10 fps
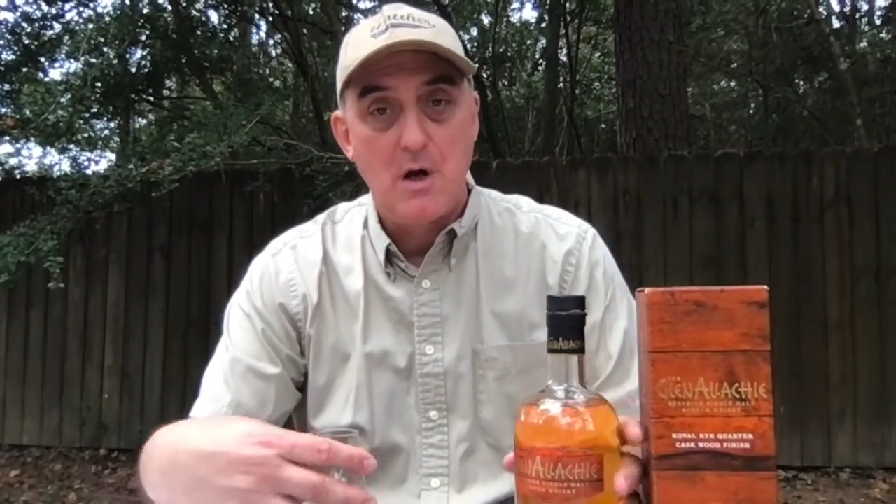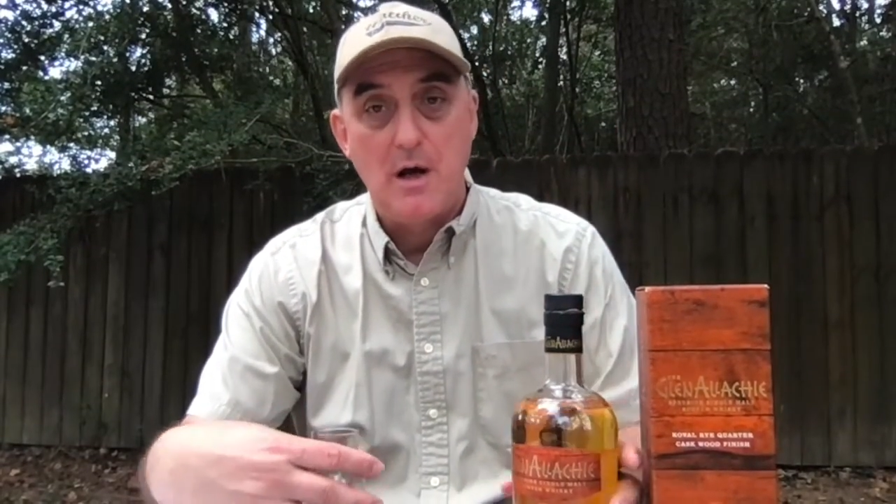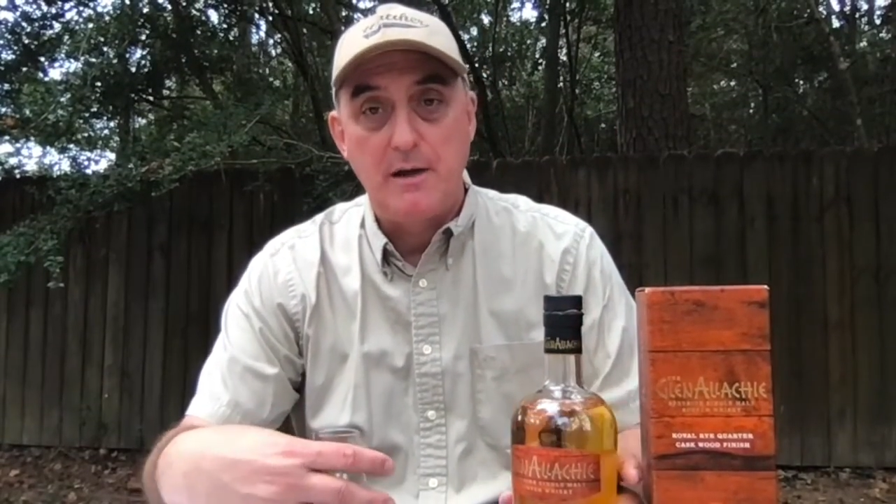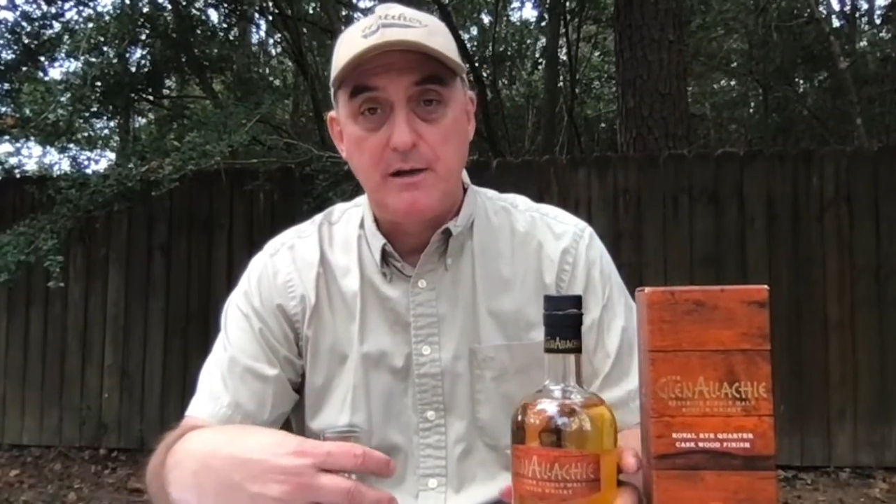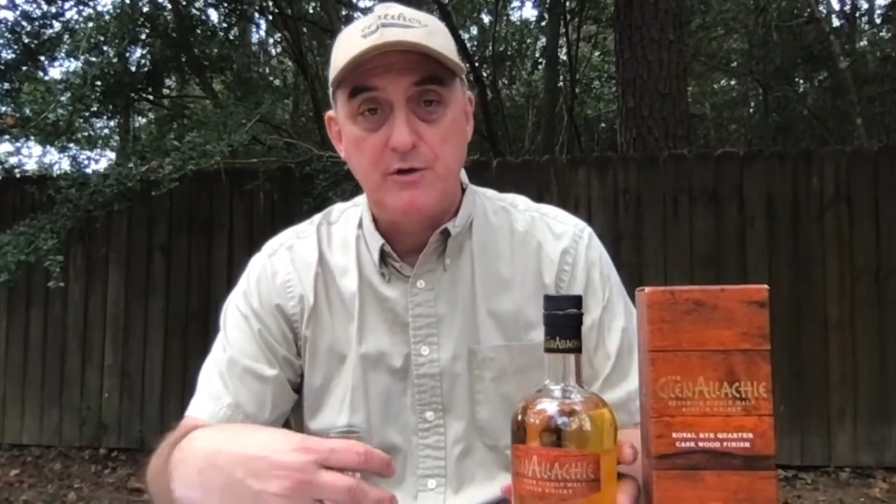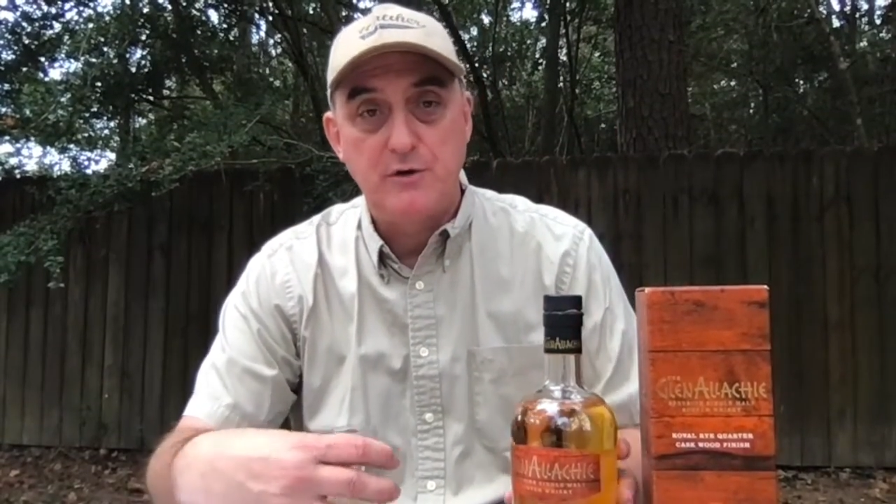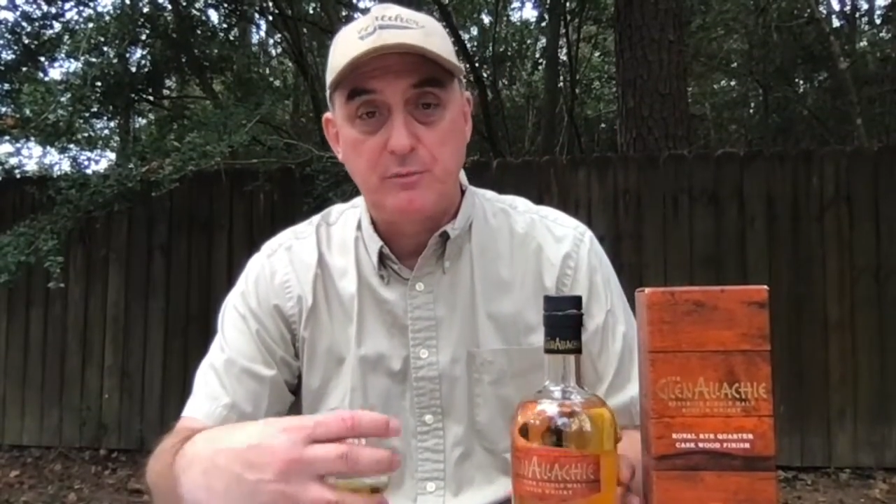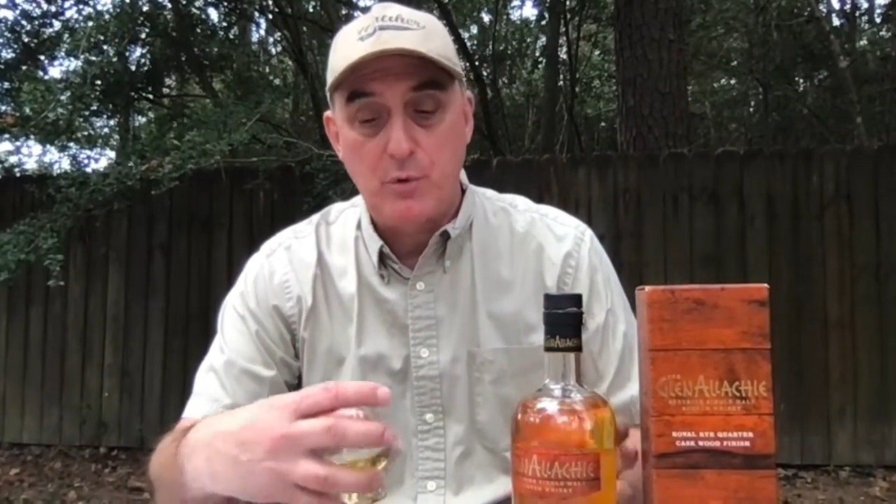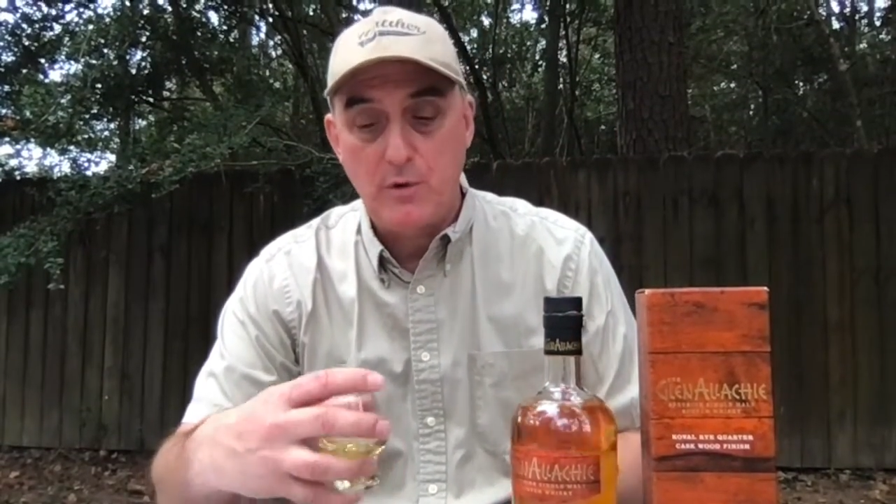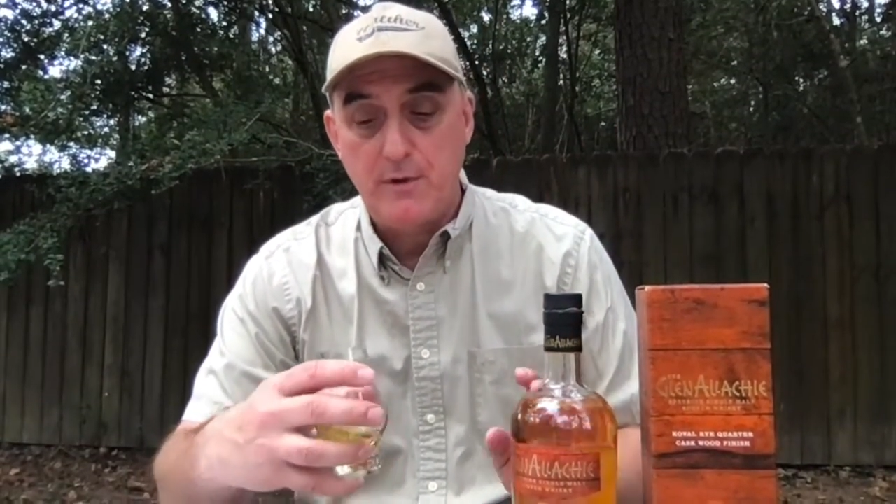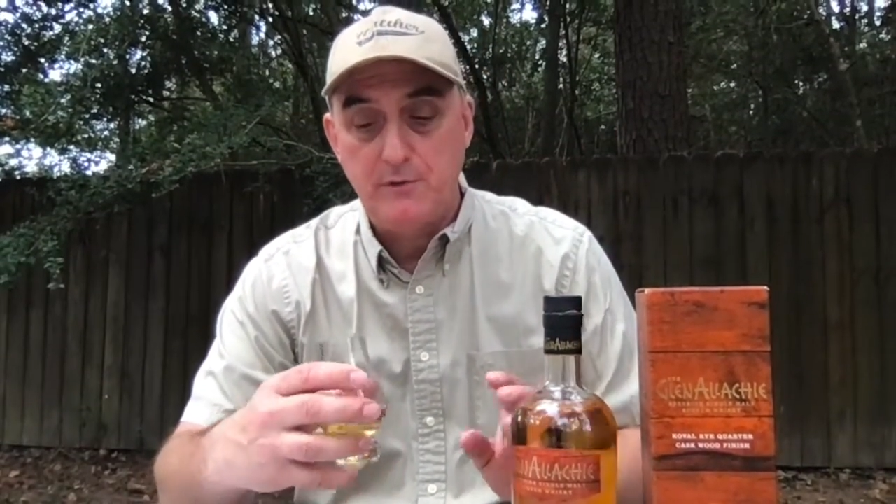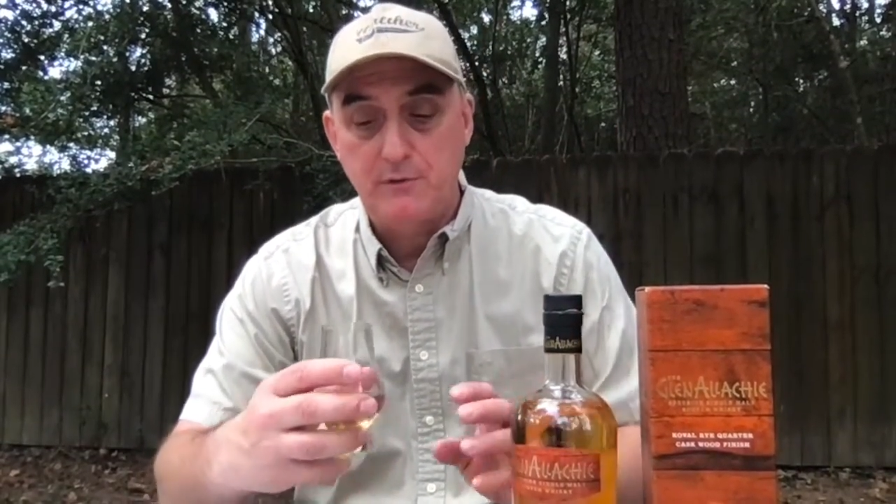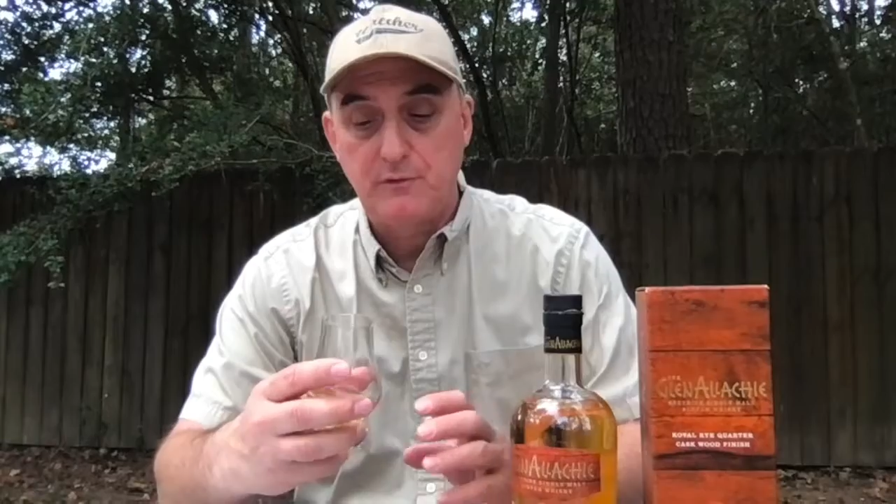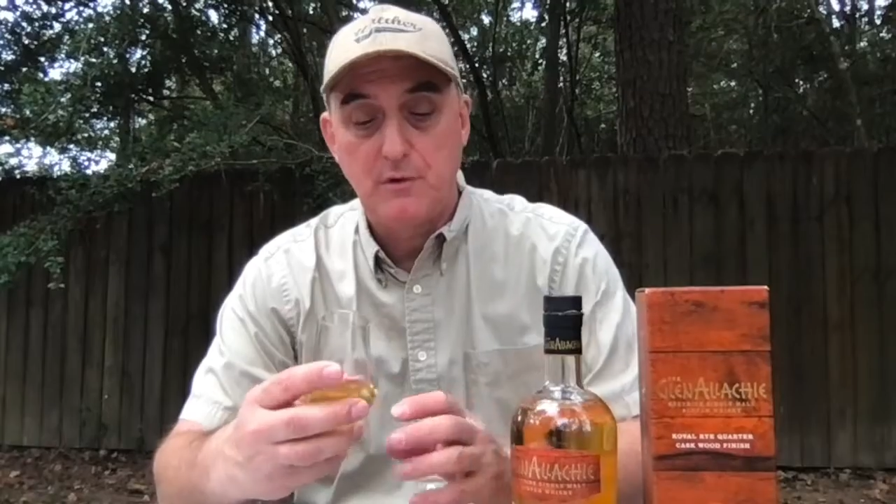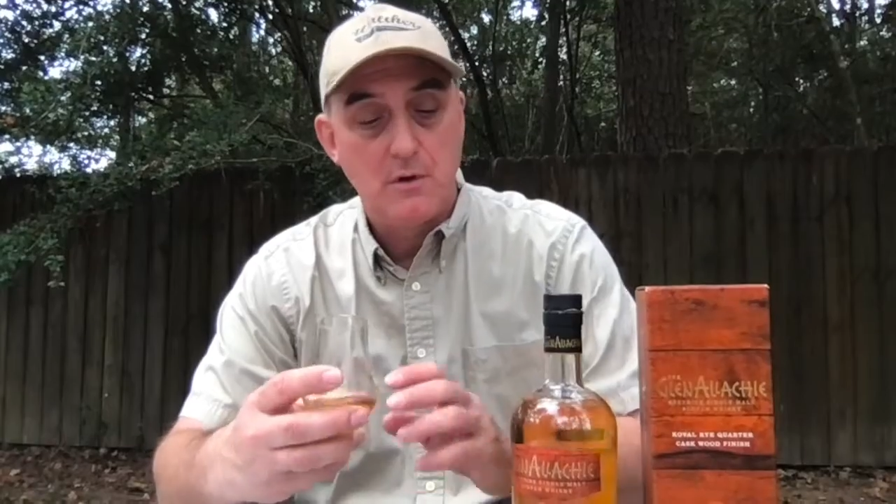I did just pour this